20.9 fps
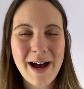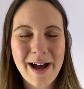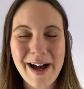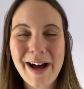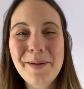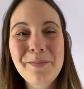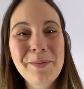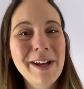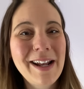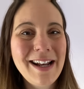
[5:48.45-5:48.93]

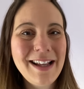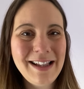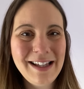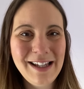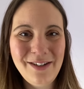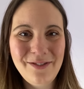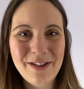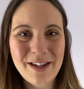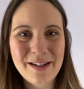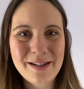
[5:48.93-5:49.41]
I'm going to
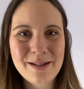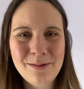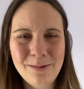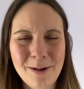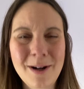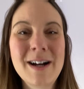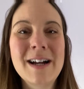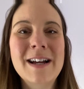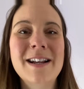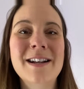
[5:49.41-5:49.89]
leave this
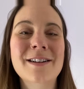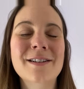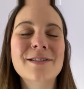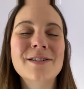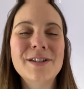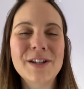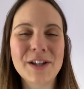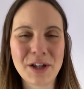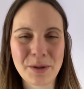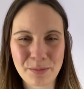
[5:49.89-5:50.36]

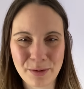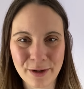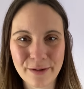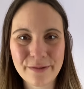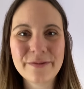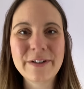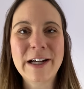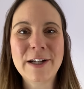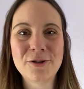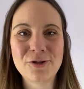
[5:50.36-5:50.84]
one to the
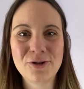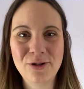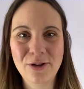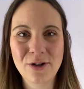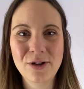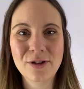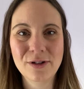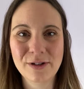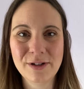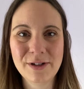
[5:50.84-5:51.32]

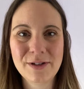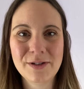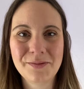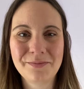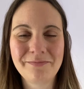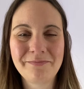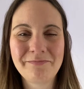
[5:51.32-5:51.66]
professionals.